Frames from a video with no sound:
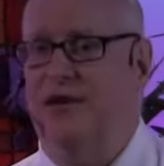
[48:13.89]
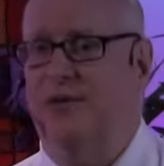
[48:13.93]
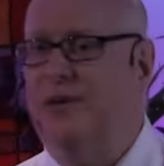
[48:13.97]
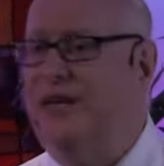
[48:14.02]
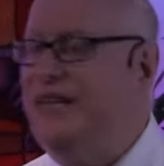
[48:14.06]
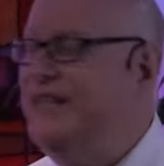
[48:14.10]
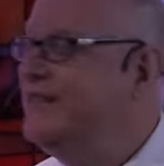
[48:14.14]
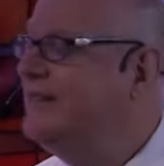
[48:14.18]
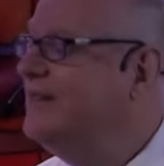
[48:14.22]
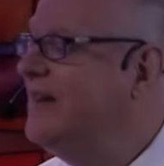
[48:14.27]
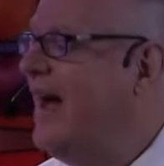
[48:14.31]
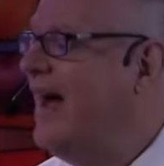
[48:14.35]

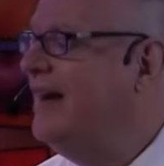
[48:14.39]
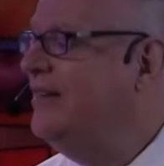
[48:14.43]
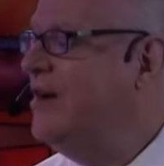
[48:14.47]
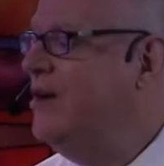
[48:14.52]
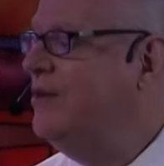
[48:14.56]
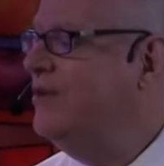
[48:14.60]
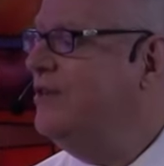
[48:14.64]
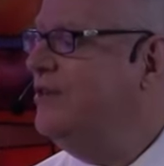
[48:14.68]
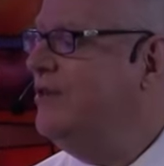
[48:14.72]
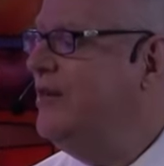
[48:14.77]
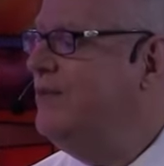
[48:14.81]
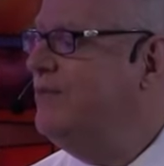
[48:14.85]
another one,
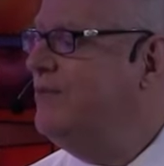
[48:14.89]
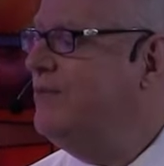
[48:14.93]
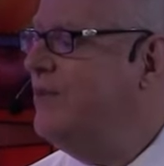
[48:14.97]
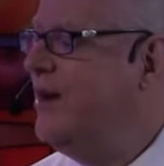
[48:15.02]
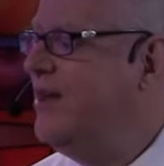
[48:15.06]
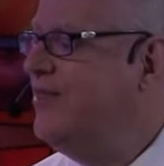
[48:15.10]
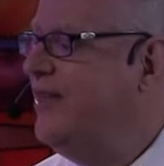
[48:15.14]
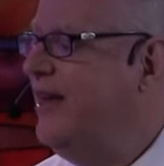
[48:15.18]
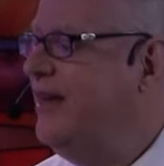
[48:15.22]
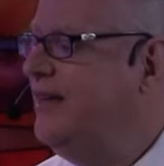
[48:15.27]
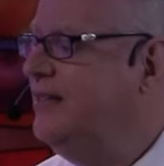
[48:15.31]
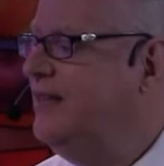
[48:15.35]
I don't agree
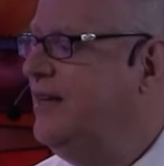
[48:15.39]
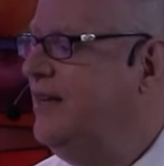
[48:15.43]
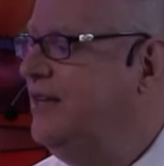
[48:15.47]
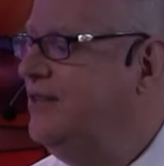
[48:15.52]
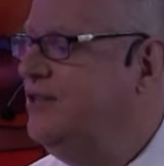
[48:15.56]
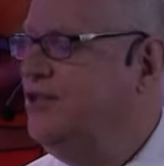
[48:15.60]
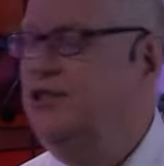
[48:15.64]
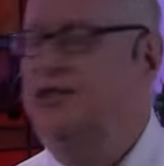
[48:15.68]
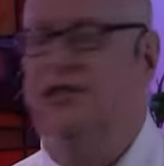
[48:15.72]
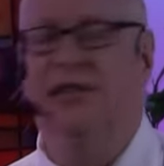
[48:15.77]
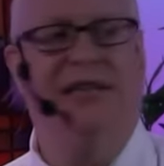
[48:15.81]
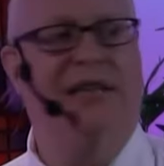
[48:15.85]
with what they
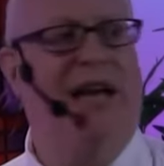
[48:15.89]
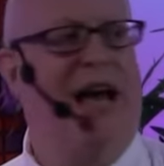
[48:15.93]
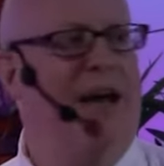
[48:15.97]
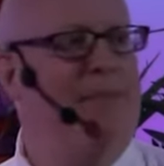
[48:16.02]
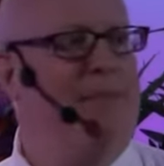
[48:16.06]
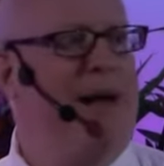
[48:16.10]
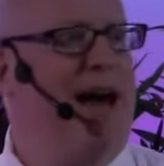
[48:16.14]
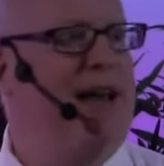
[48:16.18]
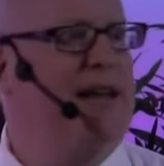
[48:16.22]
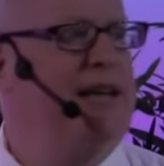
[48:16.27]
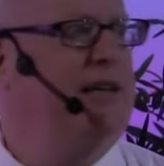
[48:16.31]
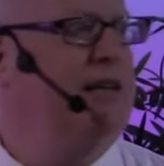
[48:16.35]
teach, I'm